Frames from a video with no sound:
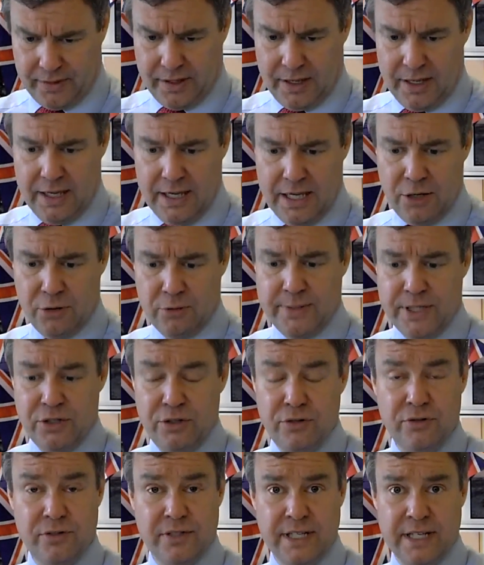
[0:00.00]
He will be
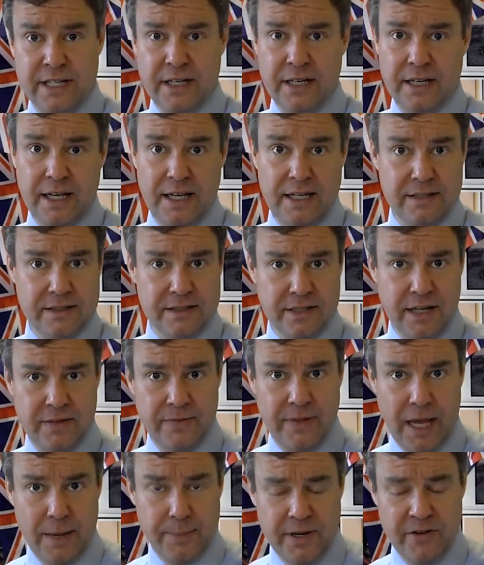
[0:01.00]
using, inside the
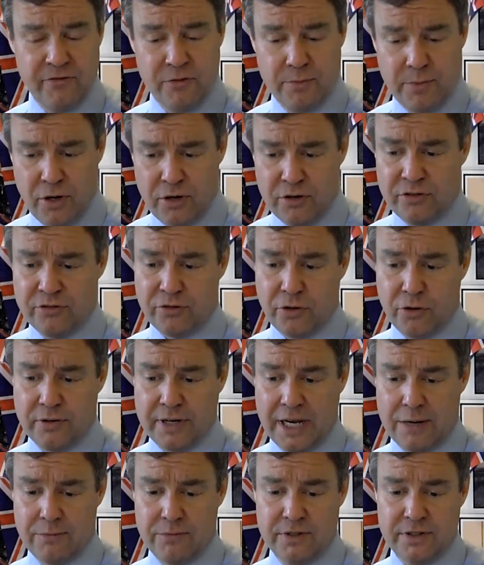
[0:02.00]
Abbey, remote control
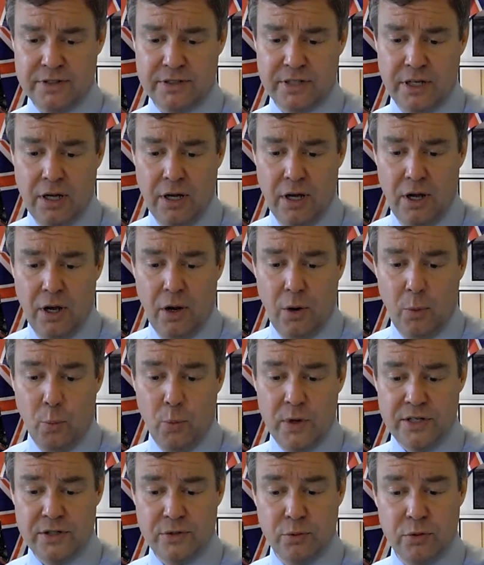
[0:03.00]
cameras
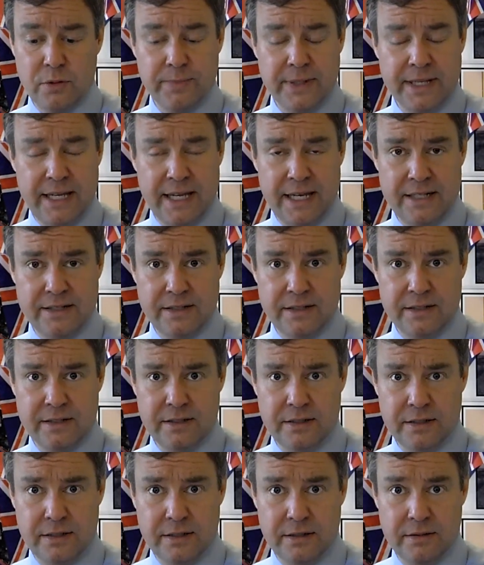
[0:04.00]
which will be hidden,
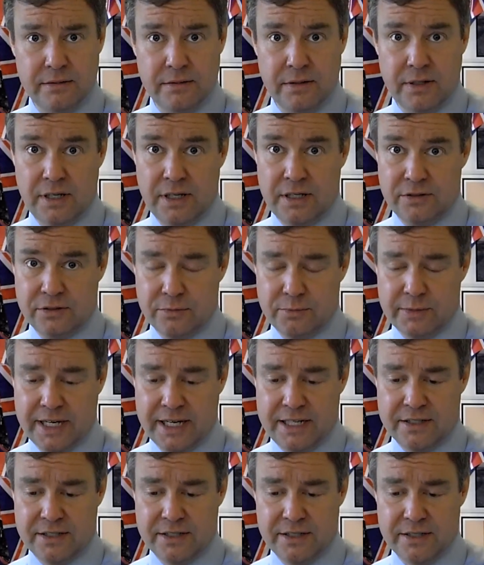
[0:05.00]
in some
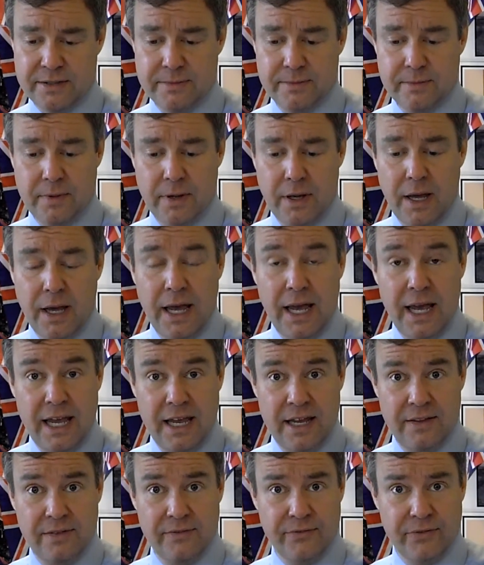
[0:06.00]
cases,
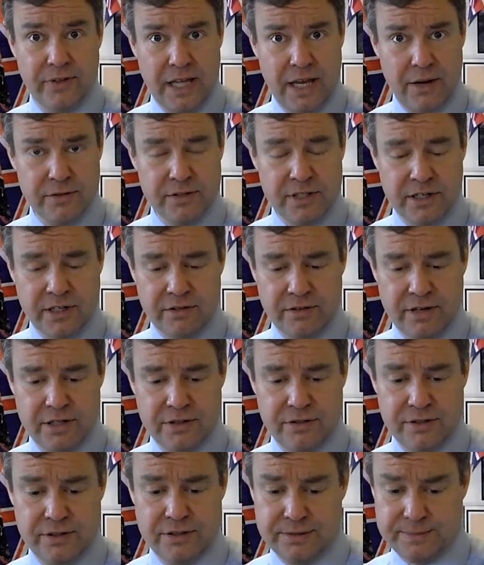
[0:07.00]
in flower
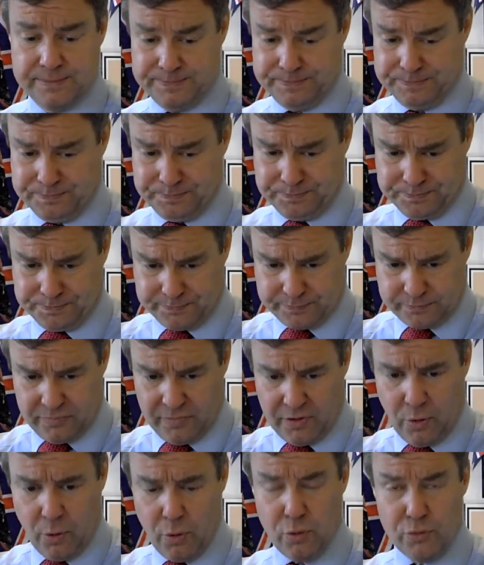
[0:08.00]
decorations.
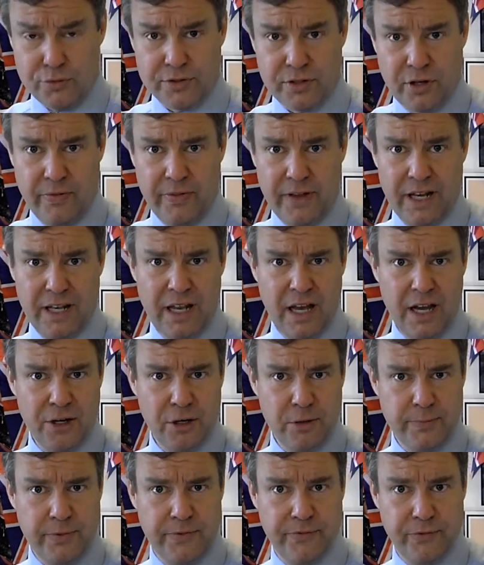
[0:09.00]
Also, the
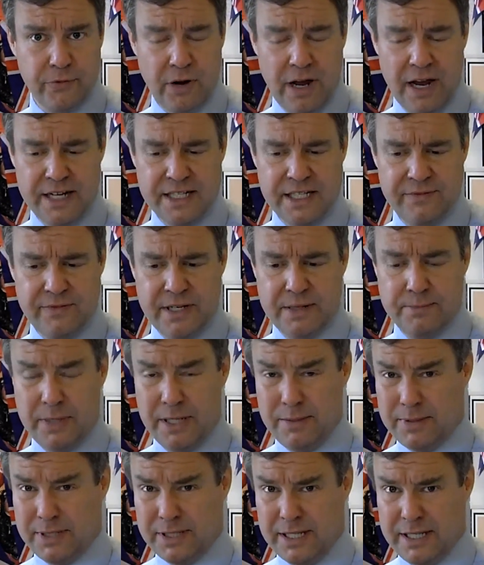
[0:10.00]
lineup for ITV and
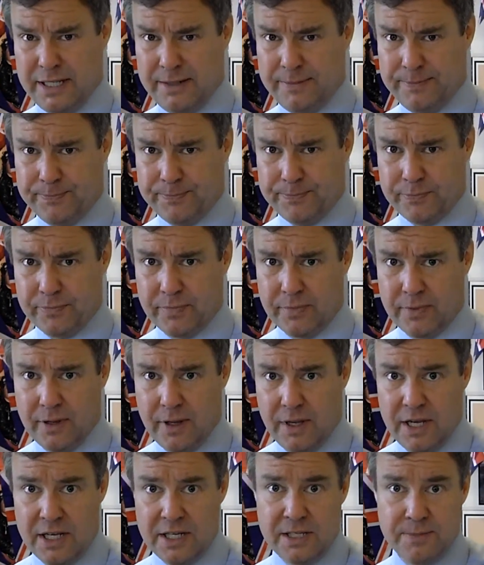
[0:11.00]
BBC,
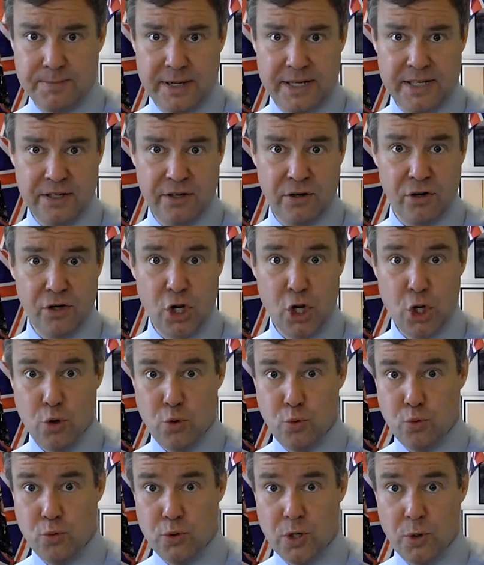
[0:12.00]
depending on
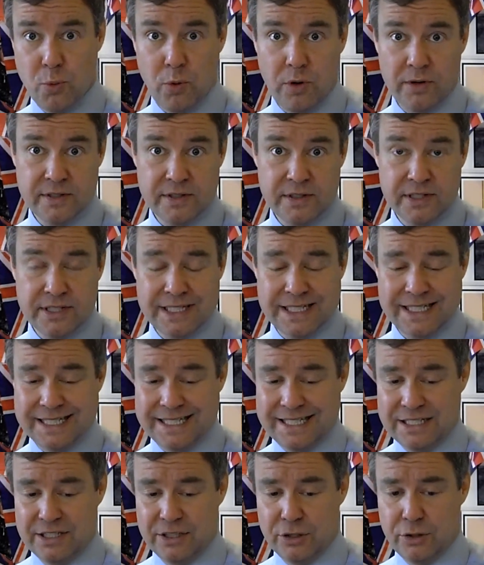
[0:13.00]
who you want to
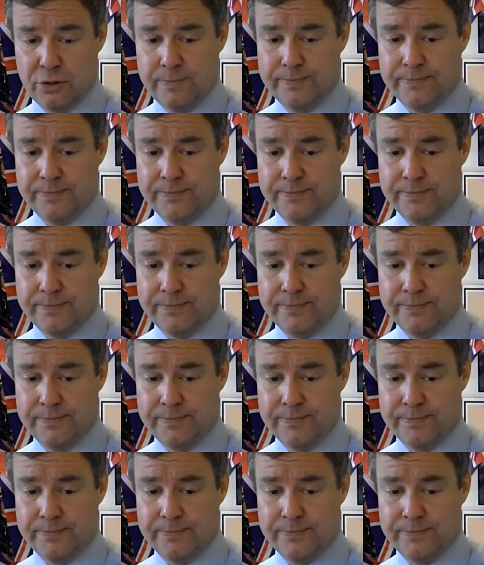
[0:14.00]
listen to,